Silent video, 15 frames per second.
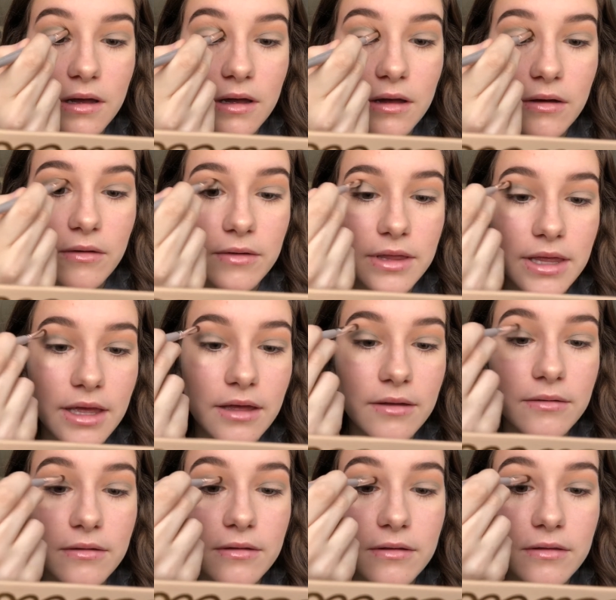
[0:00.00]
Oh yeah,
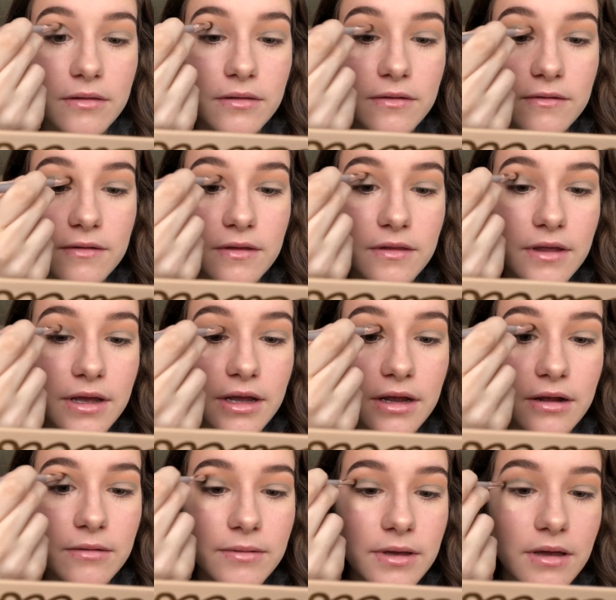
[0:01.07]
see,
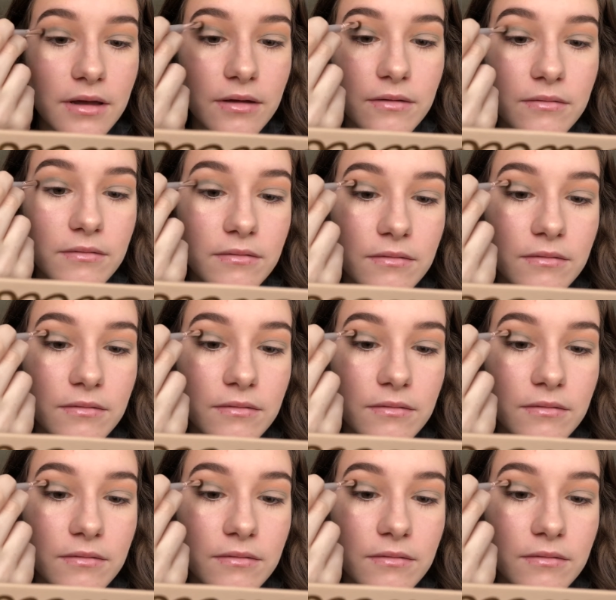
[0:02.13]
there we go.